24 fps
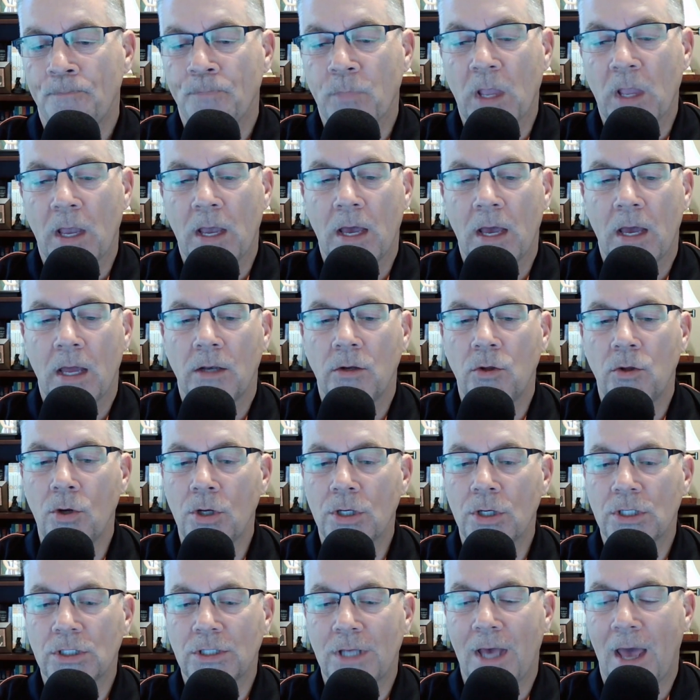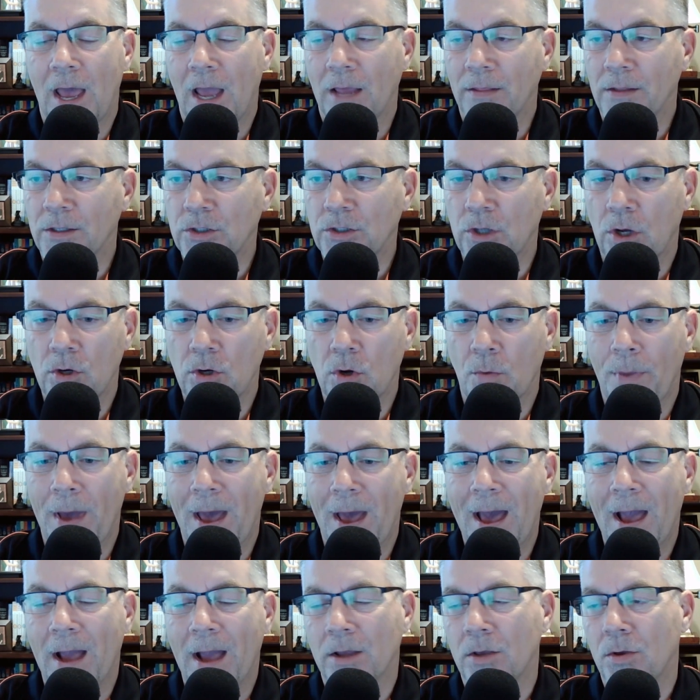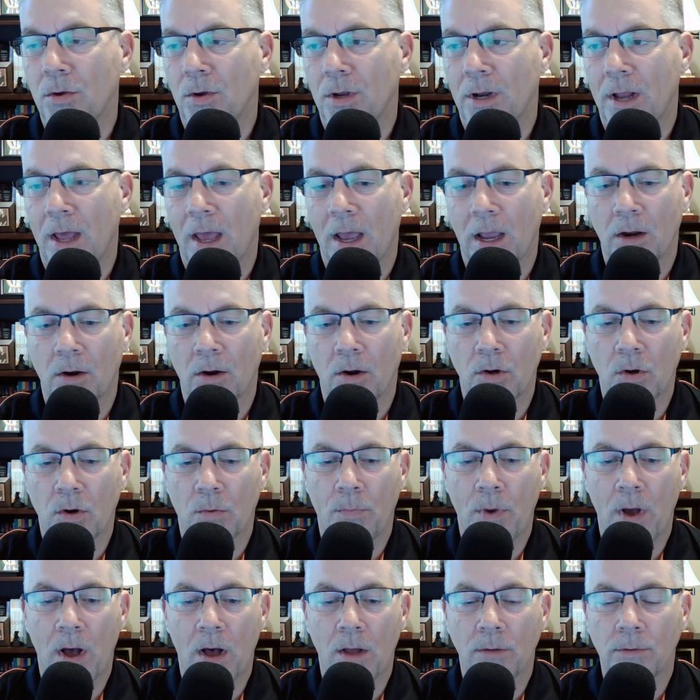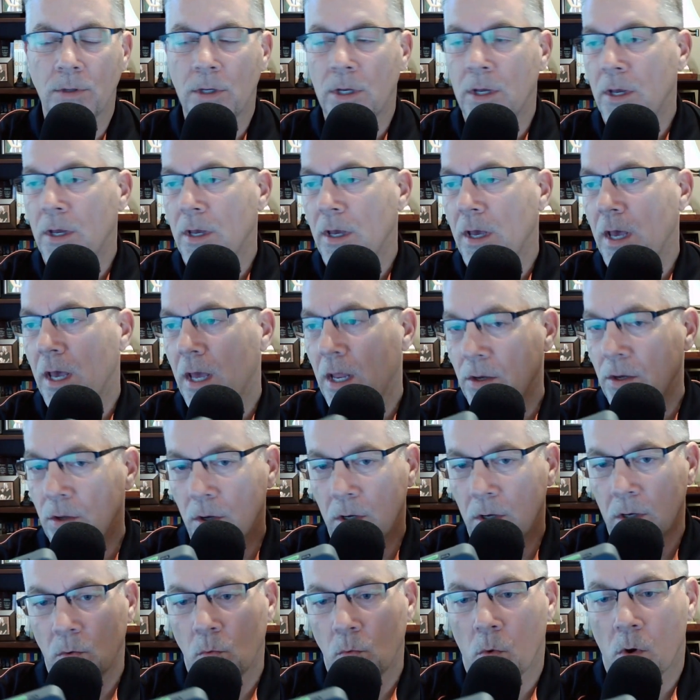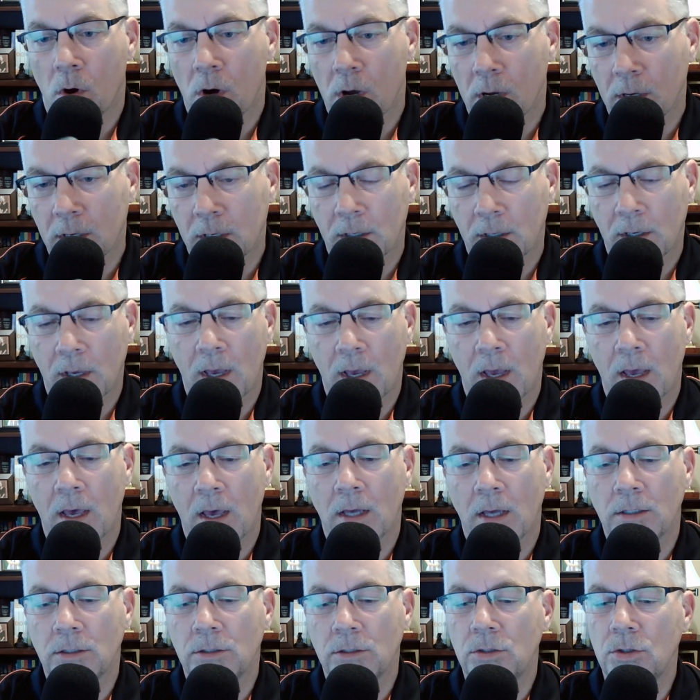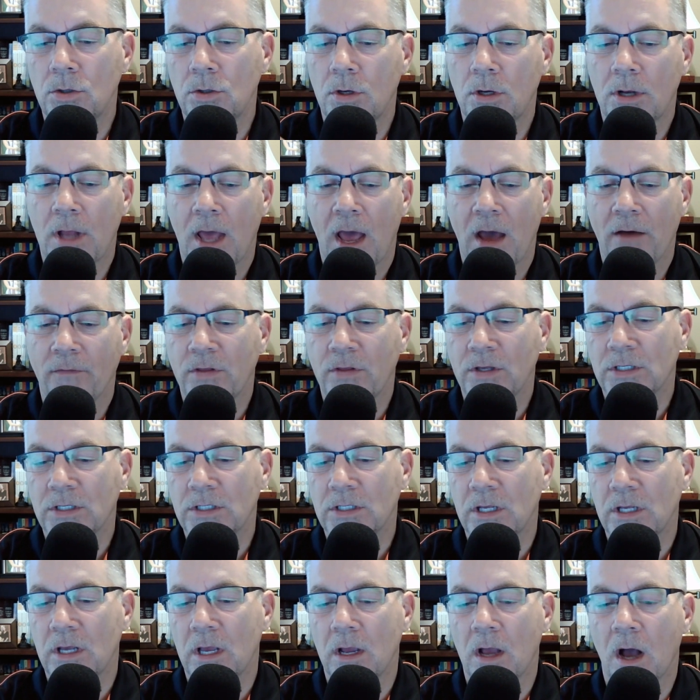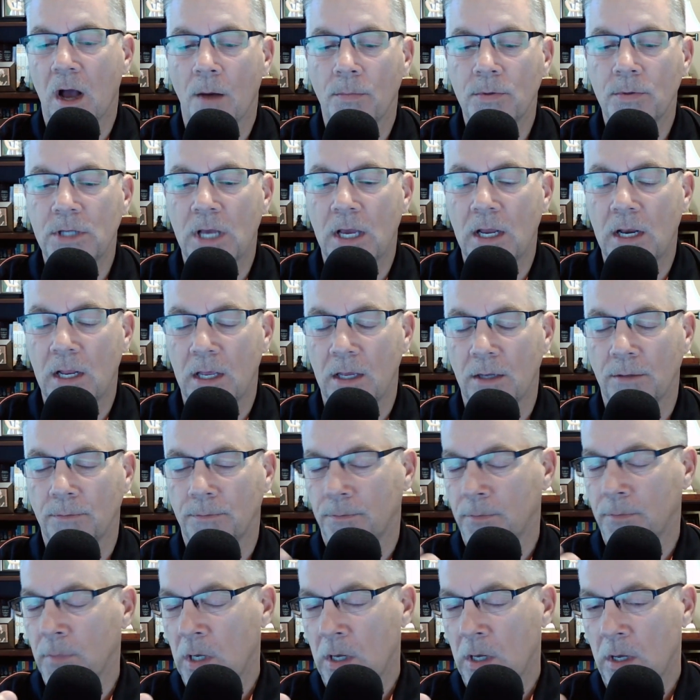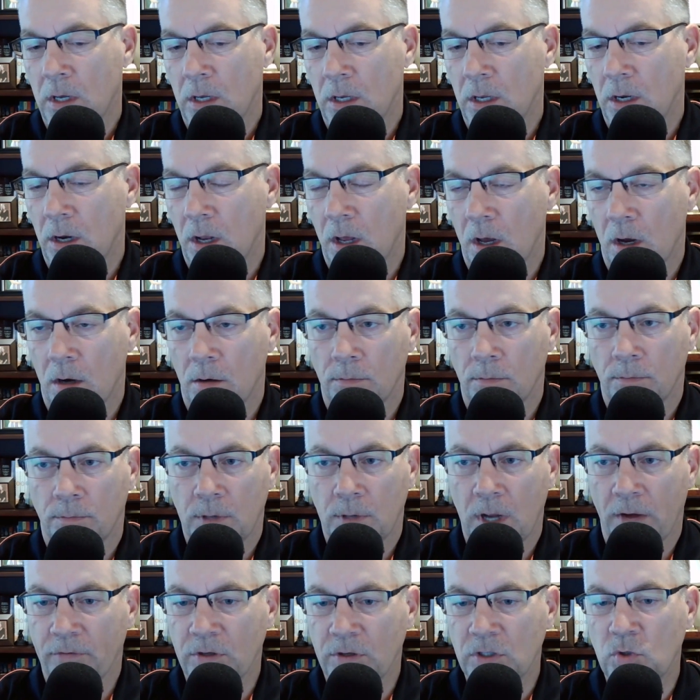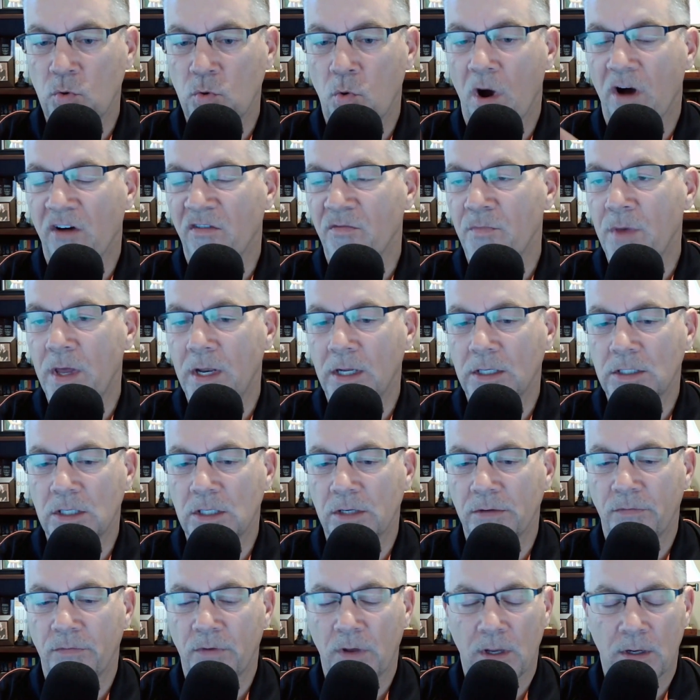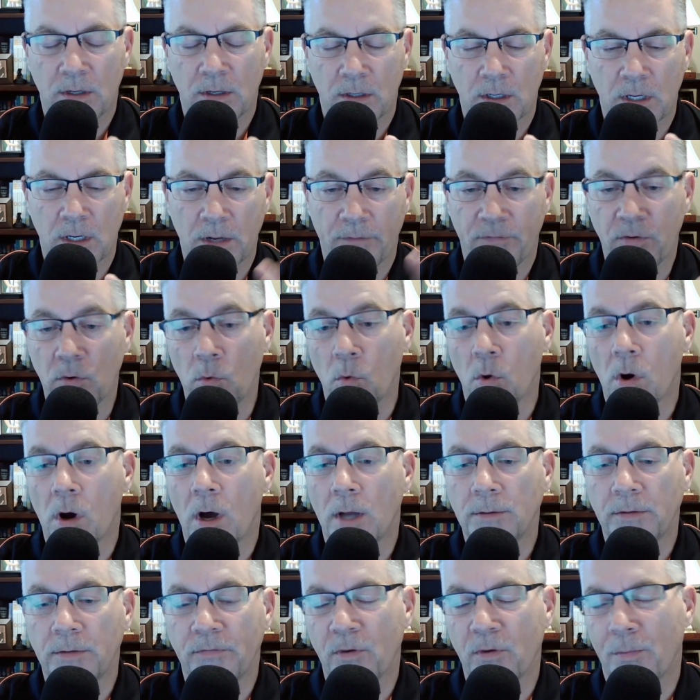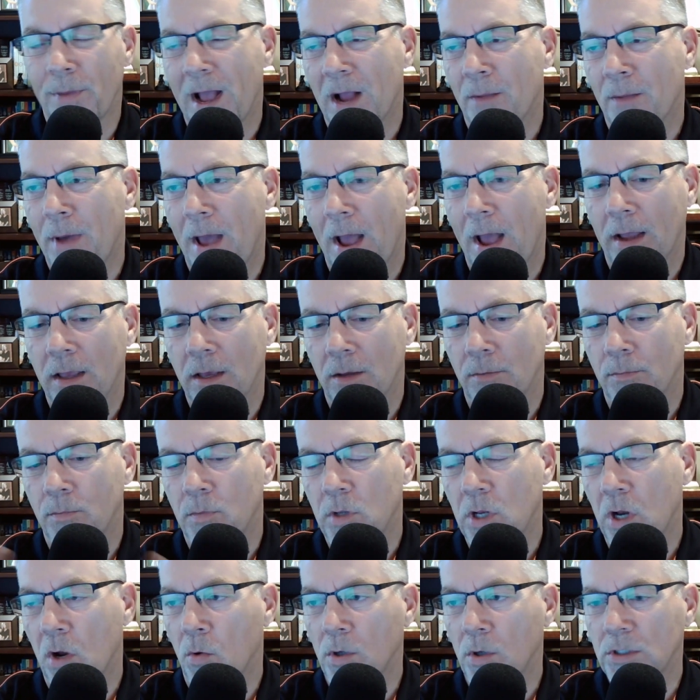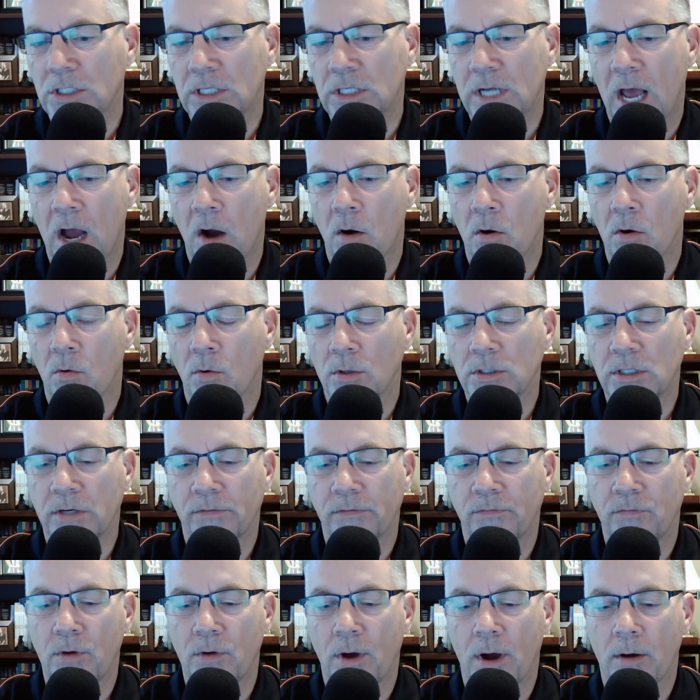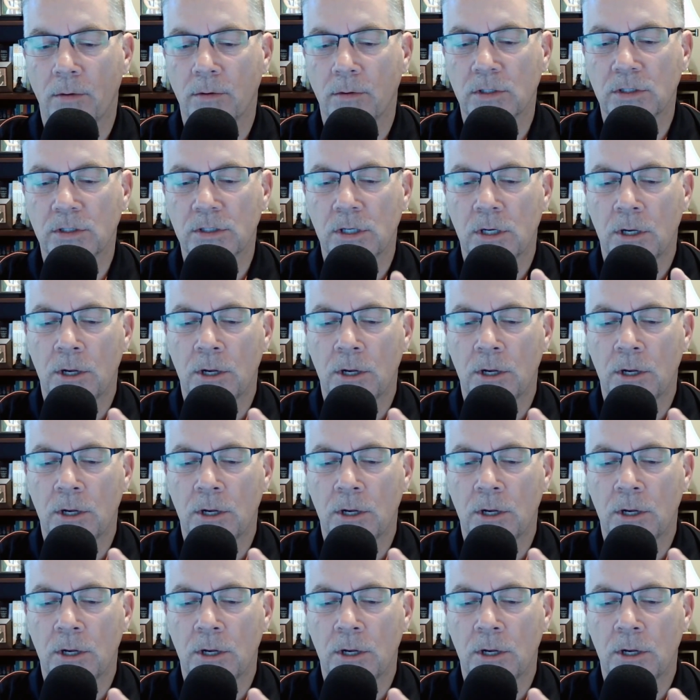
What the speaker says: And you can just hang this on your pack. You can hang it on your belt, and you can walk, and you can have this thing updating, every 12 minutes if you want. If you're backpacking, once an hour, once every few hours,